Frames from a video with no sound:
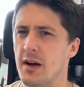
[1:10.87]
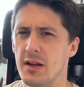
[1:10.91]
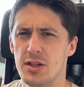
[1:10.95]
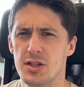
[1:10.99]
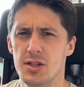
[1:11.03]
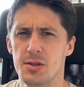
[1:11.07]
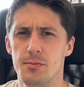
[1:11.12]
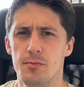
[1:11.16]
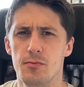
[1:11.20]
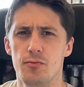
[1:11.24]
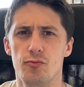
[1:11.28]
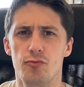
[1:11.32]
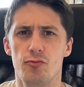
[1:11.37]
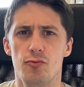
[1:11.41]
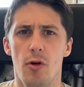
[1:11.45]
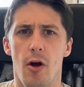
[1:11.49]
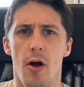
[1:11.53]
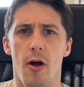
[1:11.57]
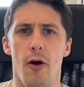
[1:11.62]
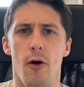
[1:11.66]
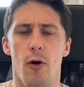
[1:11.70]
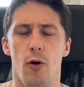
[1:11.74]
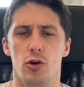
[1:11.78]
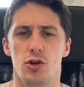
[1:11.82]
some
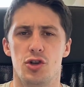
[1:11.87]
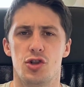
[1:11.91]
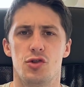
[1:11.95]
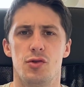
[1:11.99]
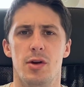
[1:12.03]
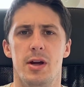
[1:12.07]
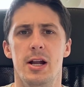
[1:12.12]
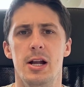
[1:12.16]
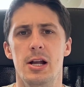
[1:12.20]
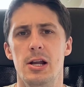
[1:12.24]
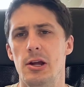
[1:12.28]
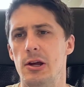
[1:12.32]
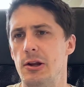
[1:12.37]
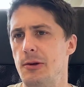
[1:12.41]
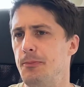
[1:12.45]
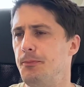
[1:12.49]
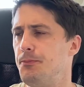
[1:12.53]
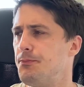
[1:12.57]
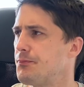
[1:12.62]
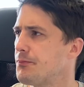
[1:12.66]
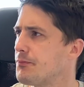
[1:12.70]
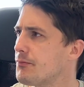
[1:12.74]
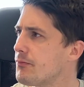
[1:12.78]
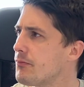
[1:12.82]

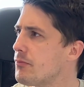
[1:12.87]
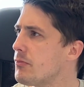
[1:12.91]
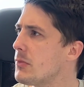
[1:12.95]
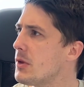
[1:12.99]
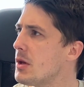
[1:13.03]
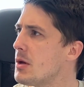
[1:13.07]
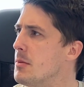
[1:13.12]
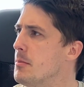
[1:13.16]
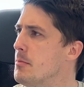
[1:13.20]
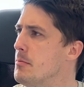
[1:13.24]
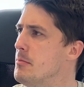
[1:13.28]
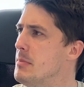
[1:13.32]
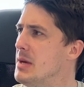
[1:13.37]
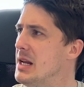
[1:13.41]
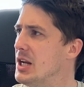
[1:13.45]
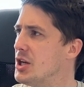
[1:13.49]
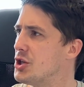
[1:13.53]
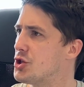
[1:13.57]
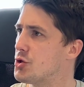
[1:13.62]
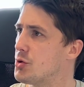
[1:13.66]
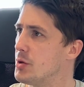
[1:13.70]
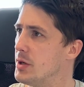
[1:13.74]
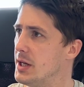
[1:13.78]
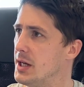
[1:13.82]
Australian
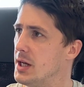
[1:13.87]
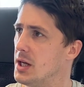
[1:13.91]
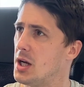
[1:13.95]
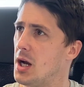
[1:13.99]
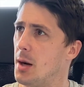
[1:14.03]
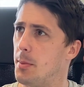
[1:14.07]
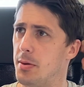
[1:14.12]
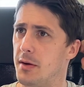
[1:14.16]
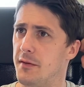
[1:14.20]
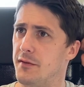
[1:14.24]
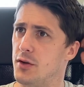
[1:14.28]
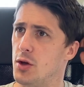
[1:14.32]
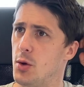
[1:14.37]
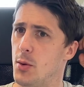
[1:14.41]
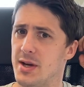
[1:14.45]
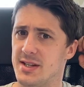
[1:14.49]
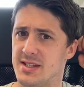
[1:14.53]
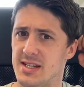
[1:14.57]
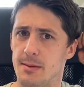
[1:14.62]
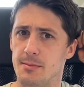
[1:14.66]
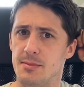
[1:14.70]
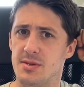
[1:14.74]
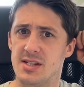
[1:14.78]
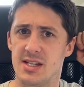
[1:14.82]
military, a couple of
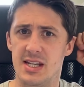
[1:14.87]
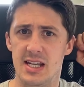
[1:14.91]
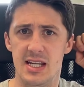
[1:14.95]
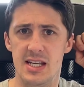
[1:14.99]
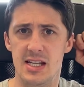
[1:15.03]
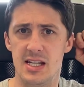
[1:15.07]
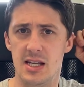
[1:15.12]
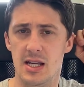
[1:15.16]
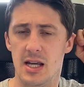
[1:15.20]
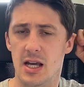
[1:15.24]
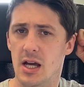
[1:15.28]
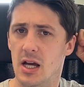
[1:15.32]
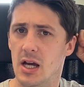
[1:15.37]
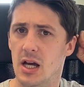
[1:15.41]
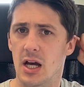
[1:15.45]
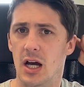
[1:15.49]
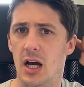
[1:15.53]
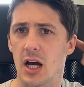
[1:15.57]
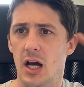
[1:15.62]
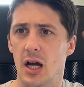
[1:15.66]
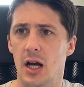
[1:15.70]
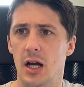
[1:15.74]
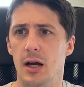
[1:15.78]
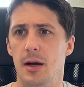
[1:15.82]
USMC
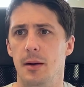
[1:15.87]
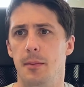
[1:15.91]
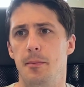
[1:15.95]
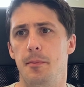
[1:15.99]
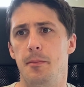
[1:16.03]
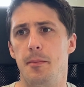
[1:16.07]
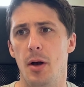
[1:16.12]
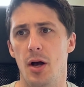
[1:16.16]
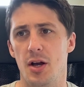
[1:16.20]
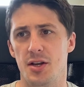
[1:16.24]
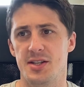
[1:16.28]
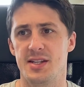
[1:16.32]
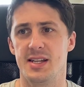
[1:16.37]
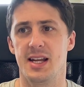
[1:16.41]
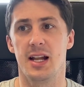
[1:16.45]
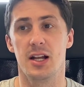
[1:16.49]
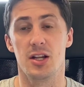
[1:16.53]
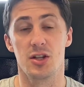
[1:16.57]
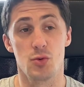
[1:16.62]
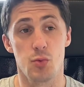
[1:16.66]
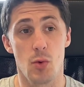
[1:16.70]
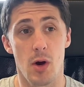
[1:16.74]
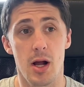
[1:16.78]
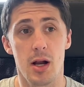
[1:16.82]
personnel
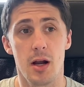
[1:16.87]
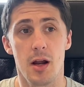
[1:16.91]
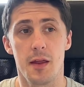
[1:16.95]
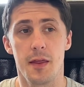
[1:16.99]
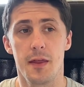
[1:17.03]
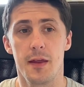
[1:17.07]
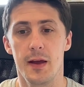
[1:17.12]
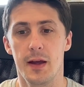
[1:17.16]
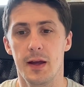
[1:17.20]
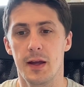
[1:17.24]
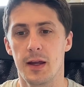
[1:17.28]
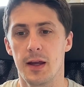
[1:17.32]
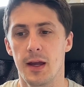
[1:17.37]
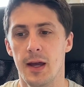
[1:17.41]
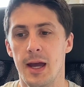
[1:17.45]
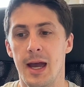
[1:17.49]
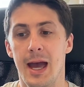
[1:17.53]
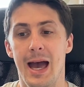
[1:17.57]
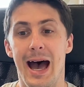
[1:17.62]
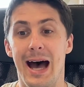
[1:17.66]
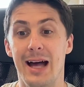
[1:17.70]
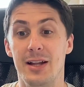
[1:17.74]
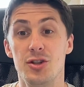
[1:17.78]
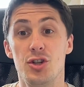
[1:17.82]
as well, I think,
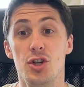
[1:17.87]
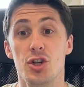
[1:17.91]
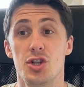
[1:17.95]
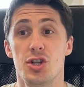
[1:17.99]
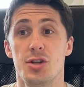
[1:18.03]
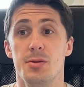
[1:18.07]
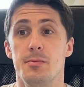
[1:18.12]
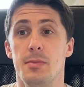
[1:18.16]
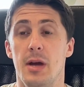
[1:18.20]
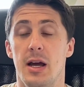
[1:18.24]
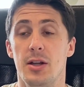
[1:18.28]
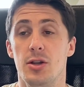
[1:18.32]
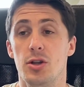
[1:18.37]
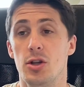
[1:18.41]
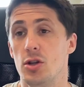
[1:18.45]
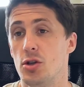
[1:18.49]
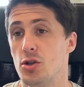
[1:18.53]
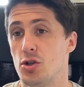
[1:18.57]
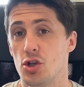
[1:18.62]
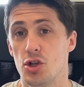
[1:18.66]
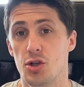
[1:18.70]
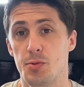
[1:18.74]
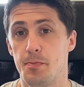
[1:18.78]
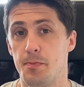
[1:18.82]
and just
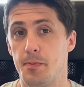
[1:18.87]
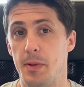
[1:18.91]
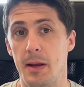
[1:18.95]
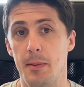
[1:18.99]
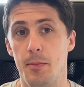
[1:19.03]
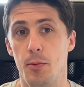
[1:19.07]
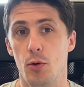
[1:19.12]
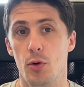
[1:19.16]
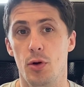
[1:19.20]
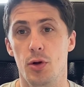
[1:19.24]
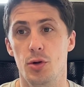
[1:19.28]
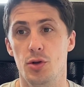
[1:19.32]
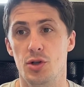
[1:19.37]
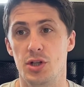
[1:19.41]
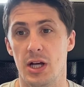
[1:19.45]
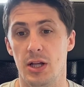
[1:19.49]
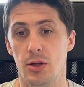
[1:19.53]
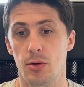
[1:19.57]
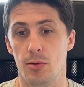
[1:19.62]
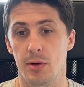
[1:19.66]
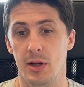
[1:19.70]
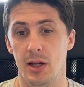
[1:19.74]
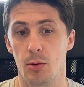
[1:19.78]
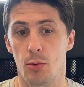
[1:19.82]
people who
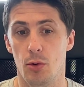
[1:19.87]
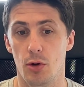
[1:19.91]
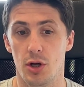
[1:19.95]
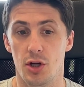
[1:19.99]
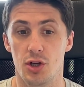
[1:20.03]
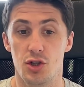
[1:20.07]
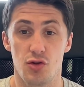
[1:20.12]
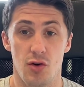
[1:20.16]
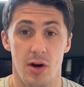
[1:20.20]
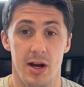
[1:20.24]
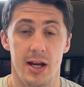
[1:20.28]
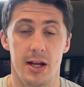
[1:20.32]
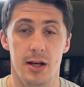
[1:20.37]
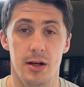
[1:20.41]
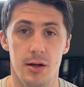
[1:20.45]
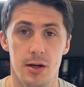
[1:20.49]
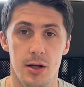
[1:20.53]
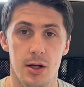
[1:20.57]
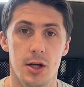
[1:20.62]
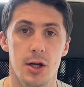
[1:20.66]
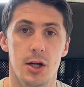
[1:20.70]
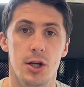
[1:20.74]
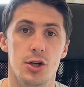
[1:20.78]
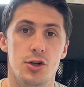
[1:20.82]
genuinely want to train
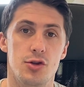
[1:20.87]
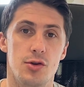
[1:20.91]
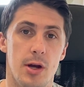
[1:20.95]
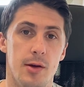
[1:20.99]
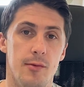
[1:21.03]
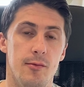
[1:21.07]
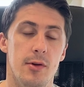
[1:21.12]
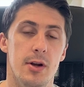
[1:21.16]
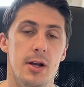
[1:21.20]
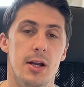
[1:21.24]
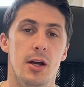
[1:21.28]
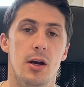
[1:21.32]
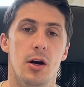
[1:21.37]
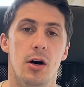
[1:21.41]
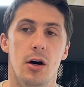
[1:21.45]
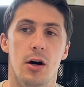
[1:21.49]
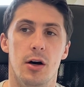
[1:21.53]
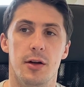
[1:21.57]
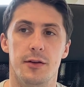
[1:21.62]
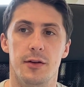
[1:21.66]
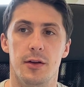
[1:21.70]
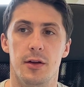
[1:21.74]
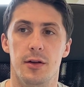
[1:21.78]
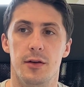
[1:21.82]
really
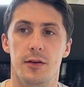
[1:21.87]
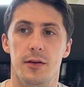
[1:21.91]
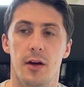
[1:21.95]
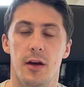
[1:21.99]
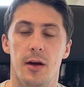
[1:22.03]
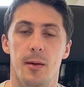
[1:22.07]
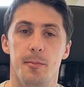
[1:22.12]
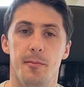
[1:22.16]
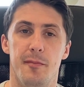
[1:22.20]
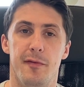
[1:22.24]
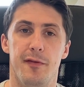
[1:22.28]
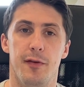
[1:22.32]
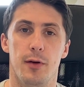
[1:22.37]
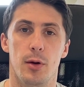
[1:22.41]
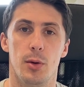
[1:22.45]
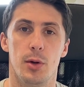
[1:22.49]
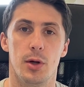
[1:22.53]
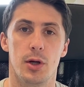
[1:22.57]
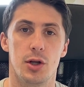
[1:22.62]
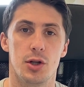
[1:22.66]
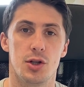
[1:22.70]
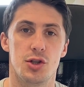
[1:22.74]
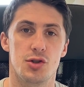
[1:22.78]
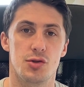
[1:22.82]
hard and follow
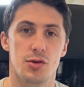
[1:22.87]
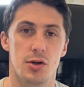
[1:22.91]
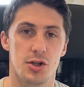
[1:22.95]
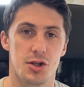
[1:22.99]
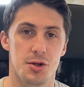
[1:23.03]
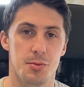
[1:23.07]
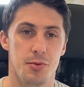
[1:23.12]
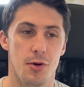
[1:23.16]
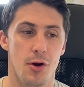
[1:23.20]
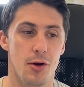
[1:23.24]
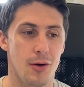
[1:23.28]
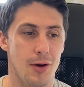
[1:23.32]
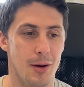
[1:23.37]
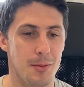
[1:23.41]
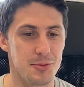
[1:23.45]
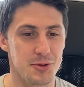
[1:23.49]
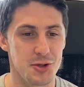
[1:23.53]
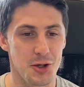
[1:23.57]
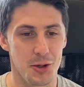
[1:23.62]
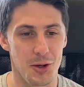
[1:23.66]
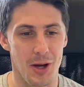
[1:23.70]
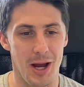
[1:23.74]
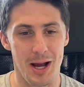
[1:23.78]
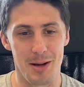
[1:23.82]
a good structured program.
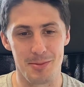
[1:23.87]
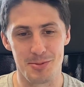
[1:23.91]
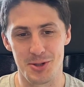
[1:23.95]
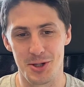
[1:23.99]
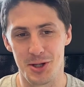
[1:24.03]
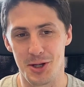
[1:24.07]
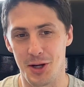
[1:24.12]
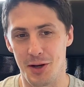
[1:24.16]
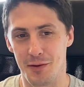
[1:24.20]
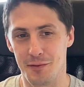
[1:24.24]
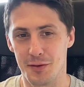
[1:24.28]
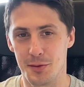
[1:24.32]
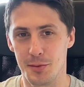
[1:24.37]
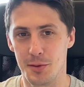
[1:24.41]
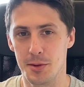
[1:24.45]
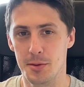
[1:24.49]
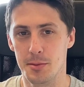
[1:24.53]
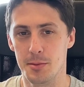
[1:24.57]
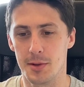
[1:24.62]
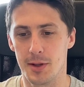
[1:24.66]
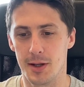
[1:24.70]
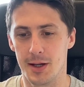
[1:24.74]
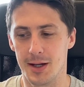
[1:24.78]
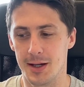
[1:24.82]
So absolutely over the
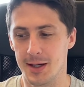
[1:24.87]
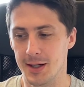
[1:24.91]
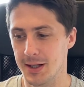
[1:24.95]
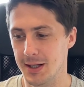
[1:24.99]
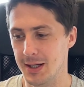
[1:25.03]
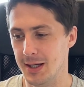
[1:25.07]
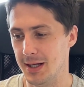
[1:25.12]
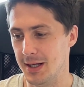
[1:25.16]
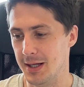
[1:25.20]
moon with that.